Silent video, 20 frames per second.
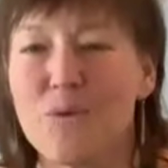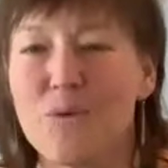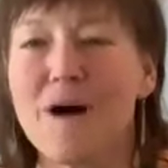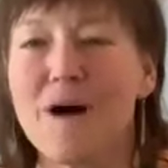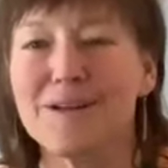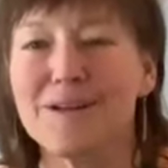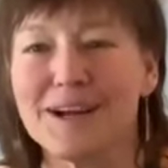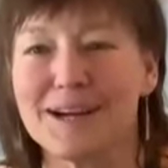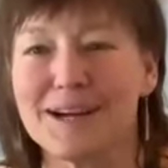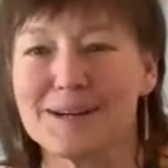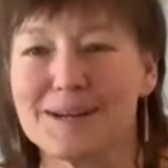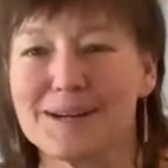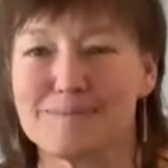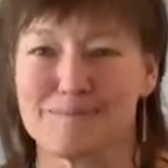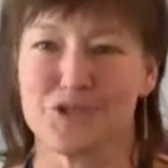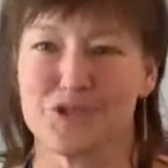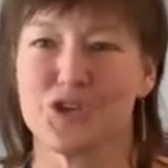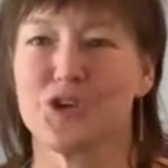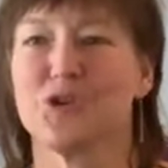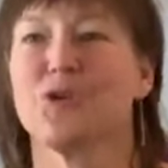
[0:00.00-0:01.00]

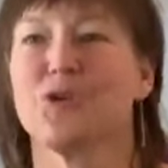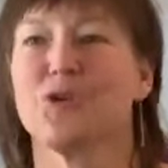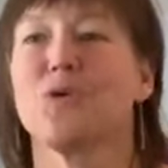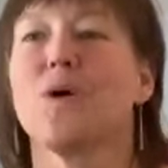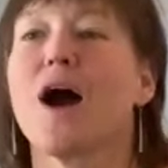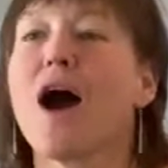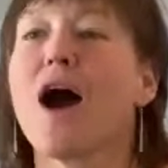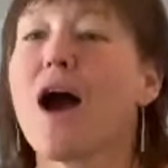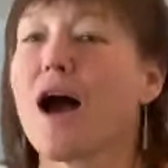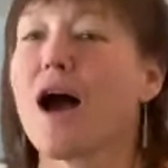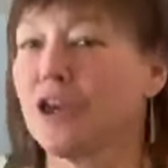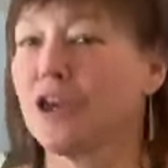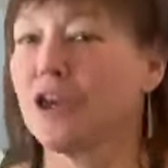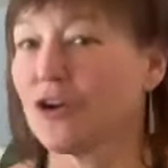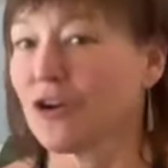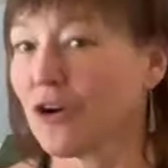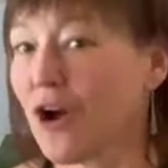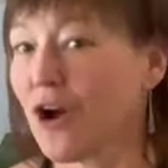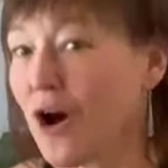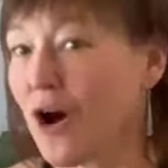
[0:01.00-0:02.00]
Welcome to
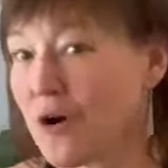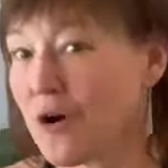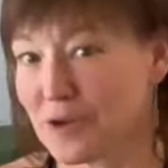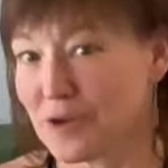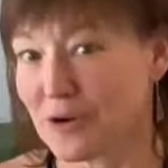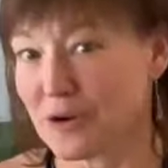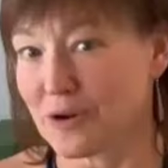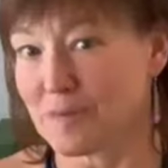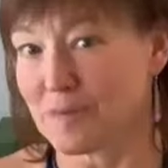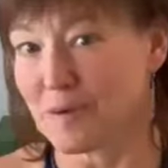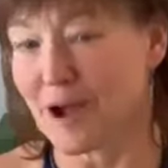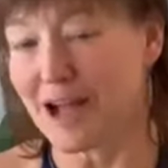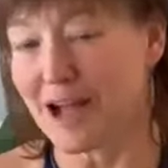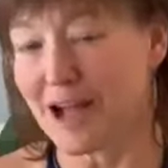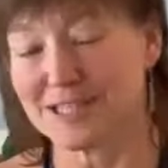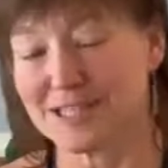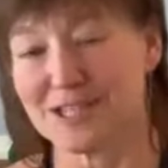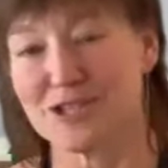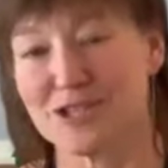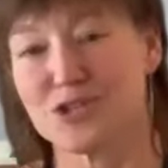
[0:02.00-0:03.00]
your home yoga
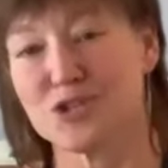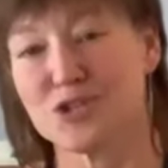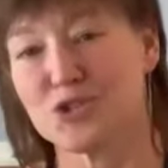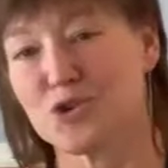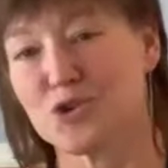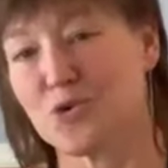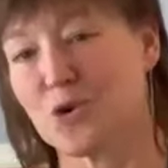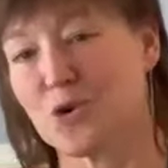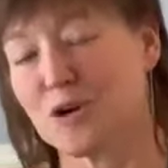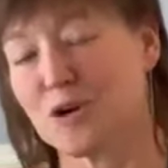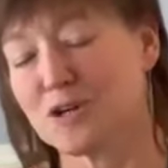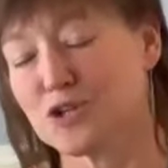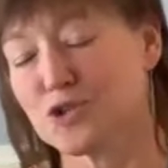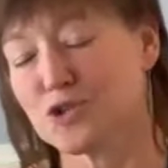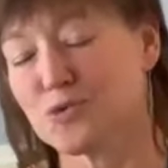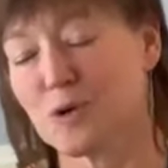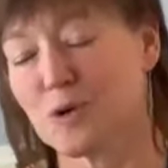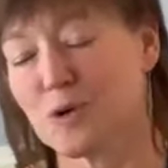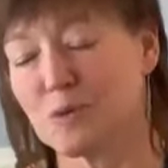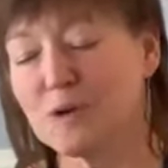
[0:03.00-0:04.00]
practice source,
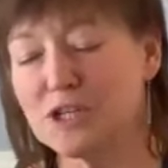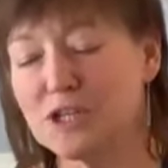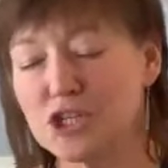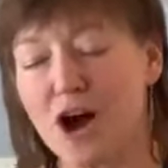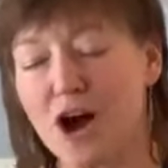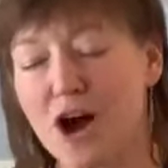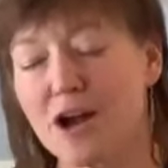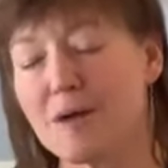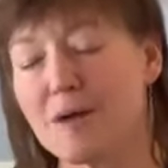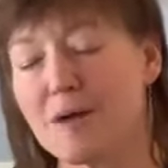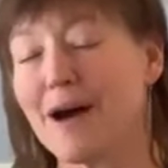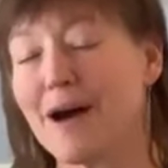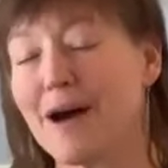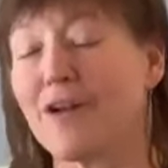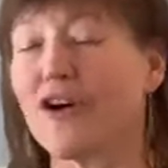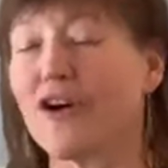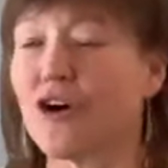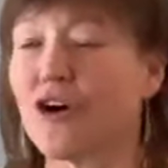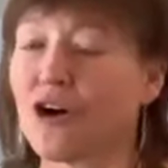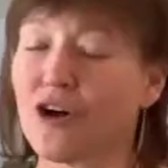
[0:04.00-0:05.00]
where we talk about
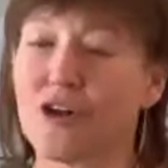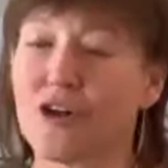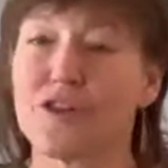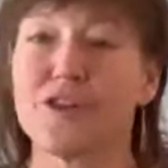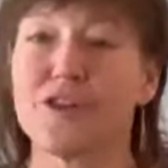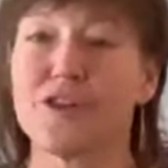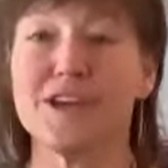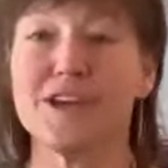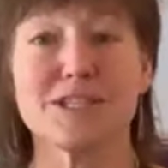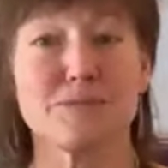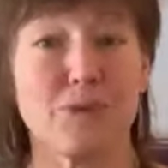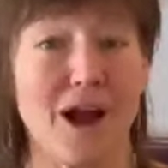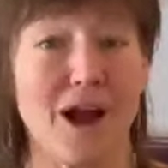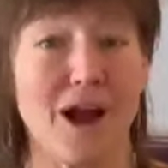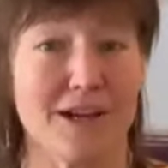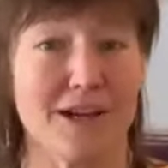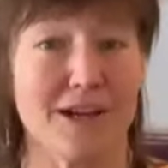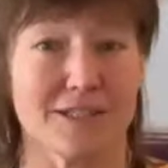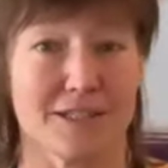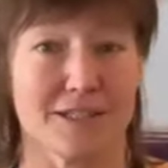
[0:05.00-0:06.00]
all things
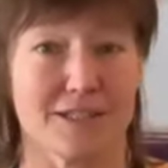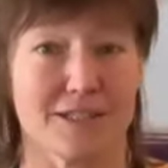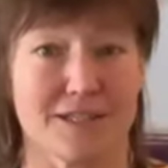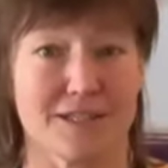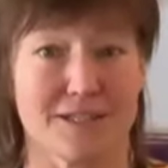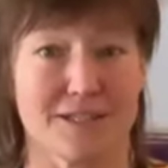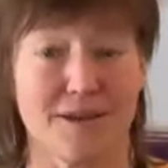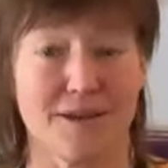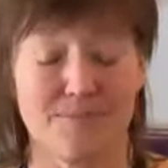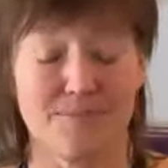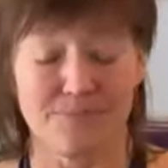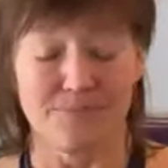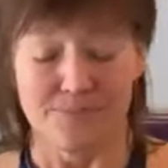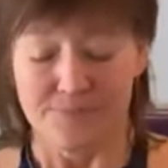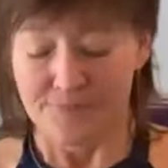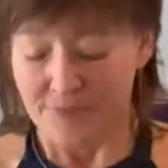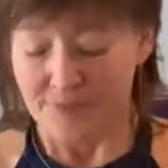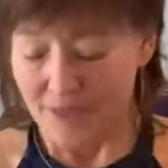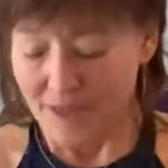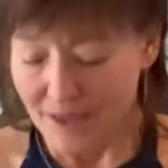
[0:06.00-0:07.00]
practice.
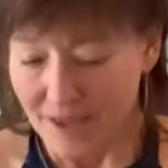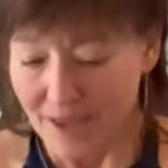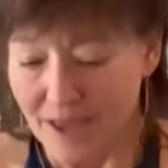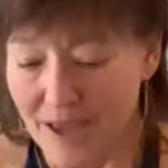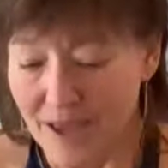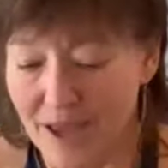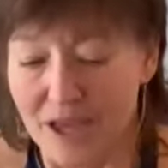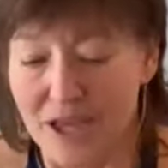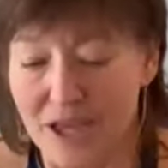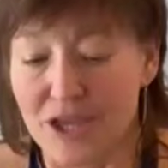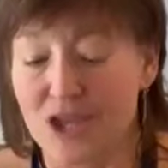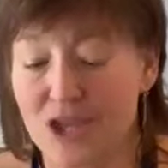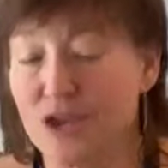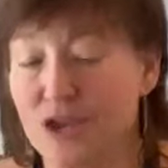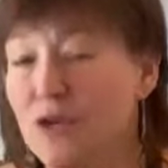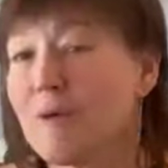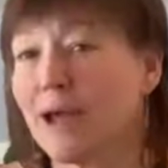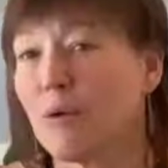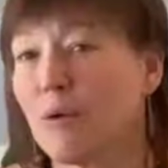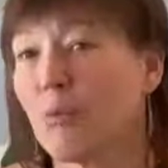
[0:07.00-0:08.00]

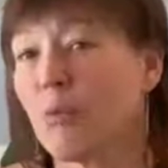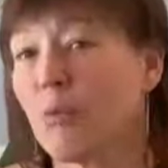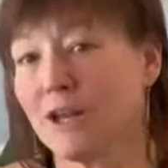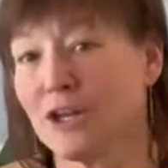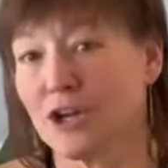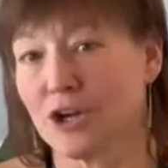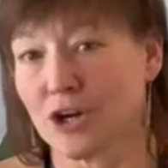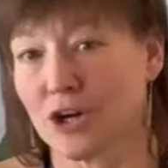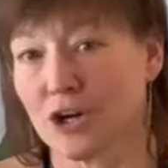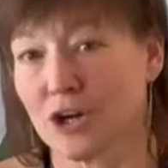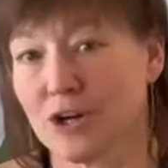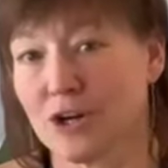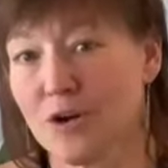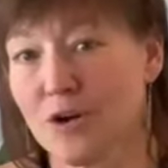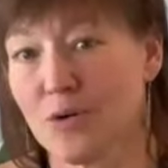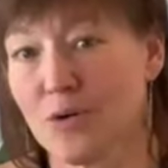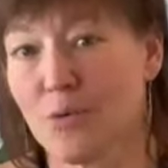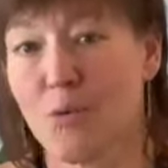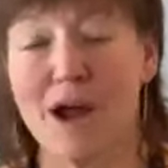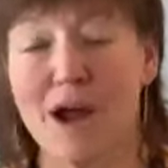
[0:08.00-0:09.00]
You might
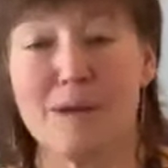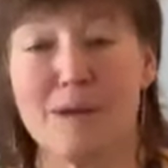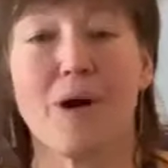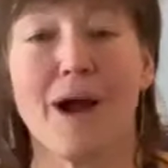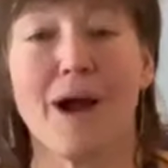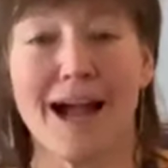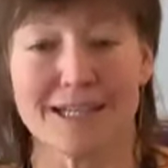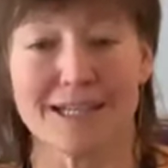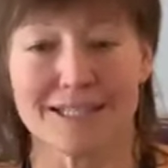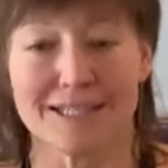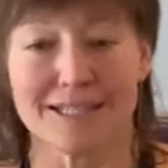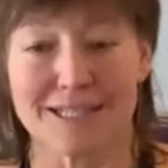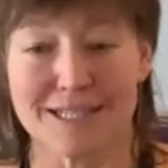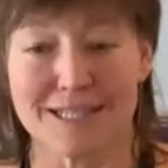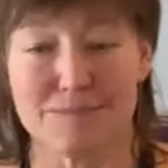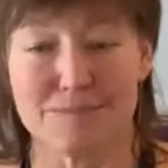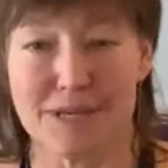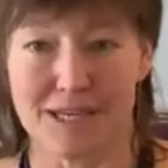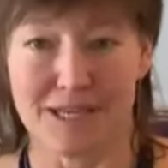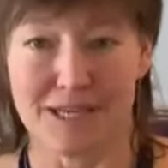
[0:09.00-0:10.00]
wonder what
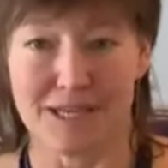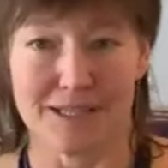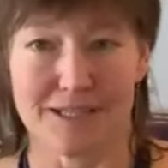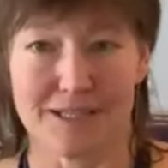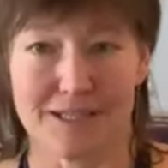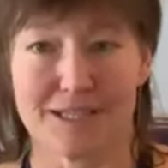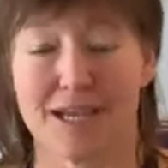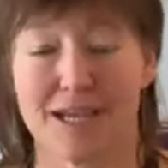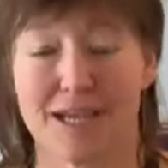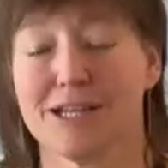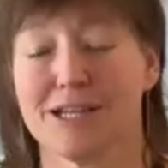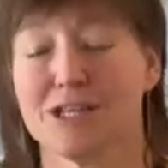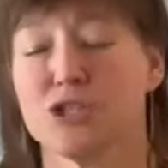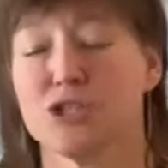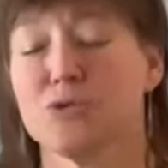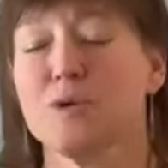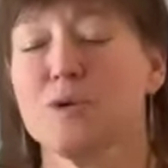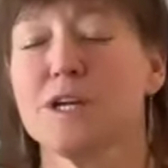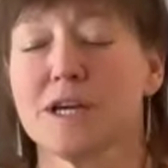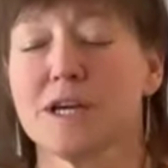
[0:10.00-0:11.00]
practice means,
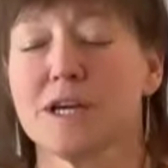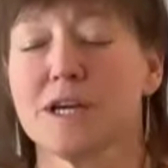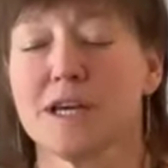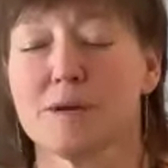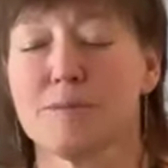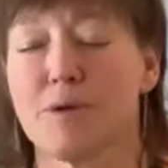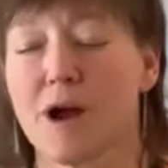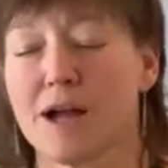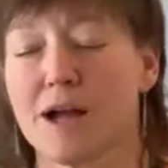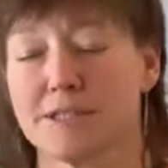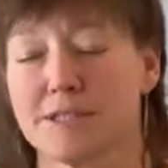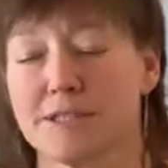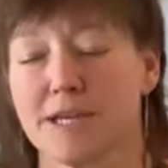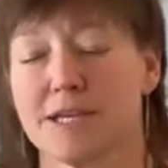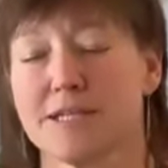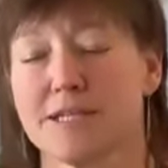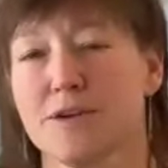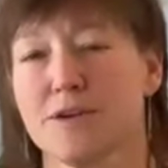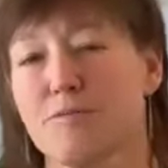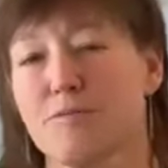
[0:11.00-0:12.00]
and it's really the
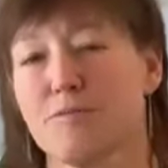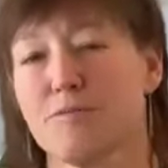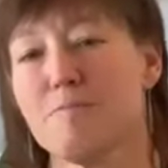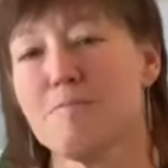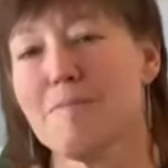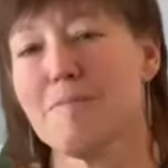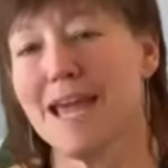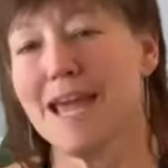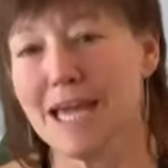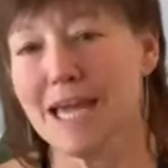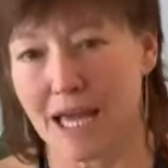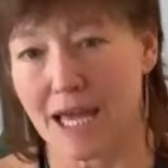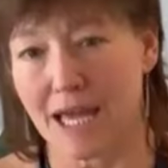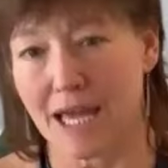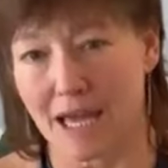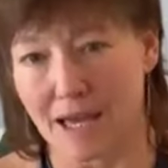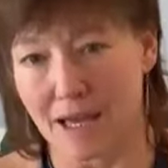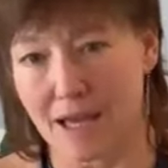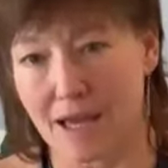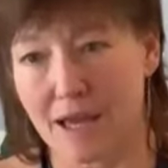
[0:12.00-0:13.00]
process of
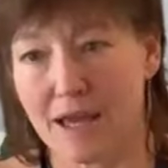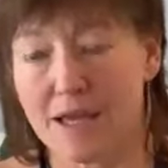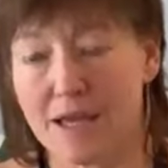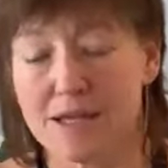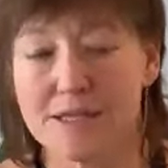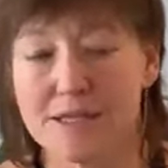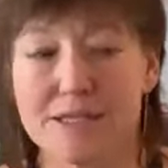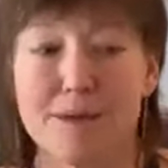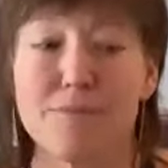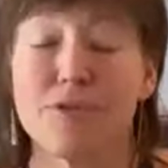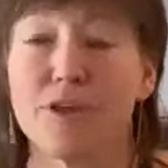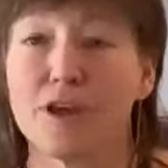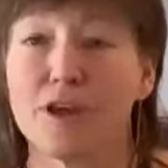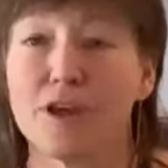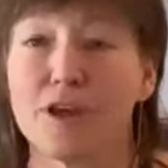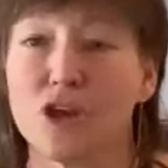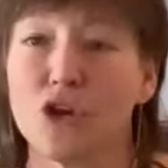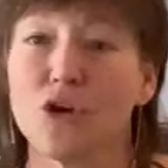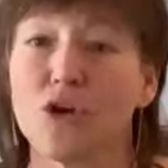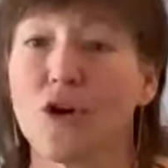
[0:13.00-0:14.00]
making
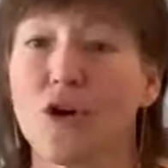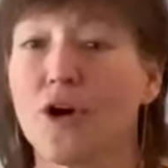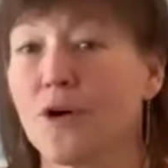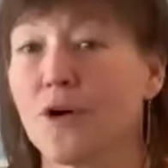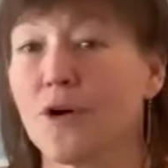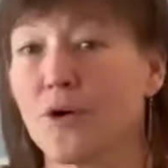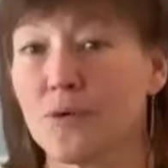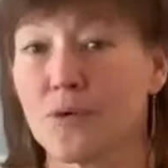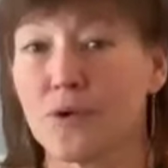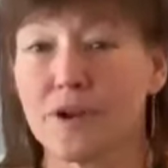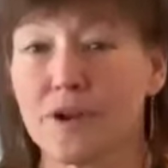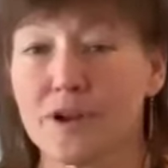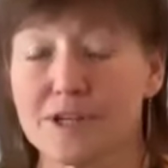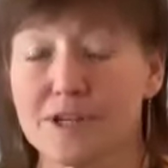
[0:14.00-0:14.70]
something your own,